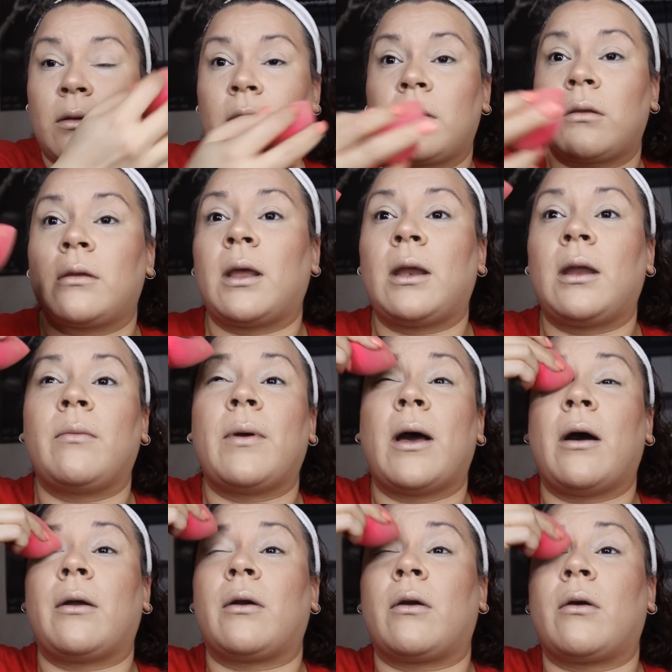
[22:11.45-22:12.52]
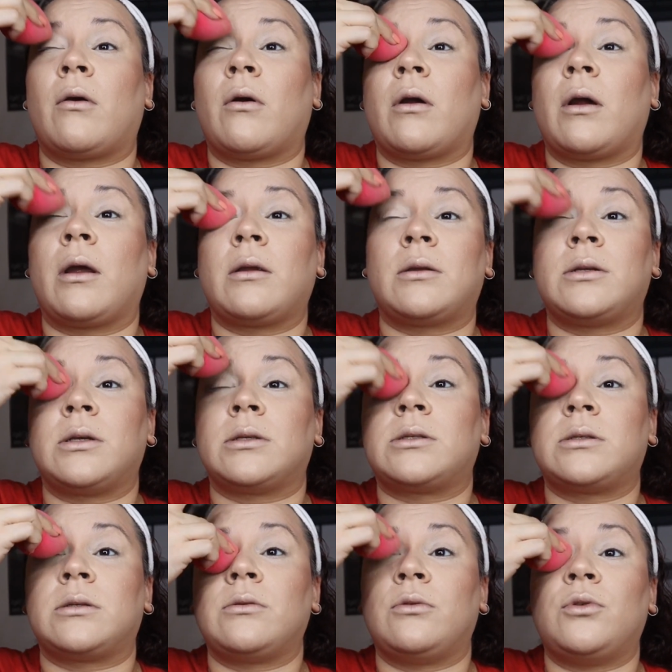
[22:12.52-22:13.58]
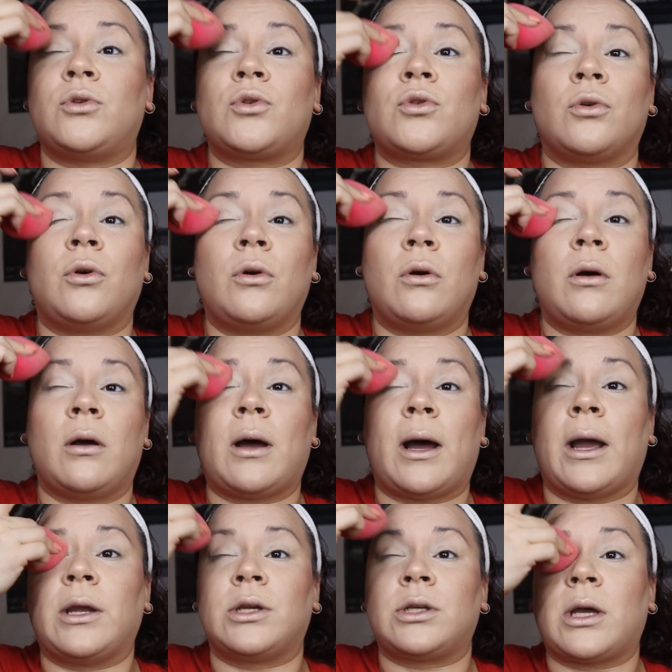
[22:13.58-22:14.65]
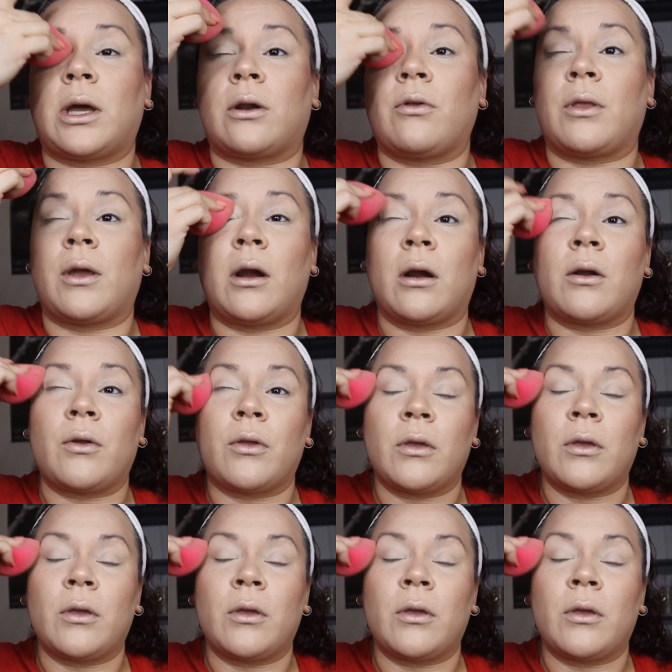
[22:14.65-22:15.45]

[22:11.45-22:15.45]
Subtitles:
setting powder or a just neutral eyeshadow there.